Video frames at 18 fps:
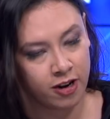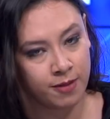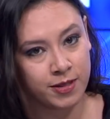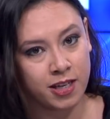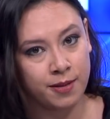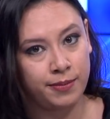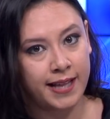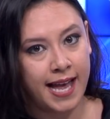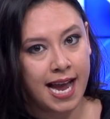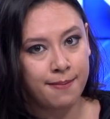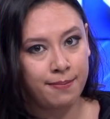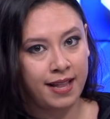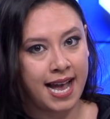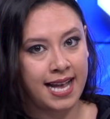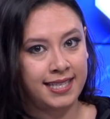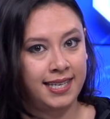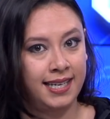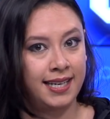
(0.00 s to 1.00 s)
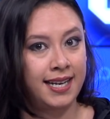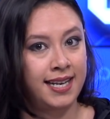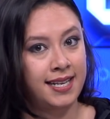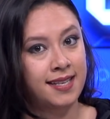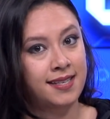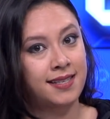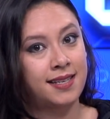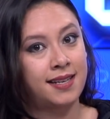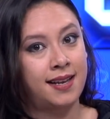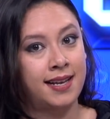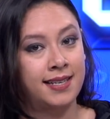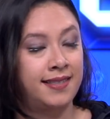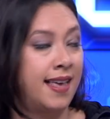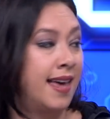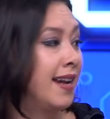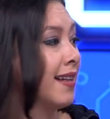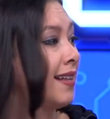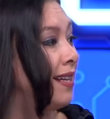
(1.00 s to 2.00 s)
So black plastic is
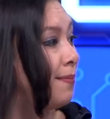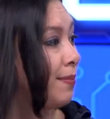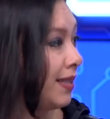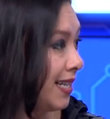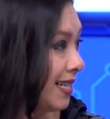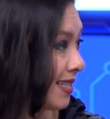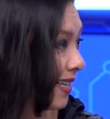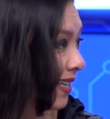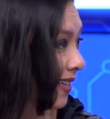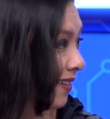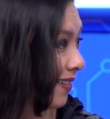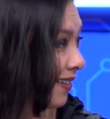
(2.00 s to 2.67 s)
aesthetically pleasing.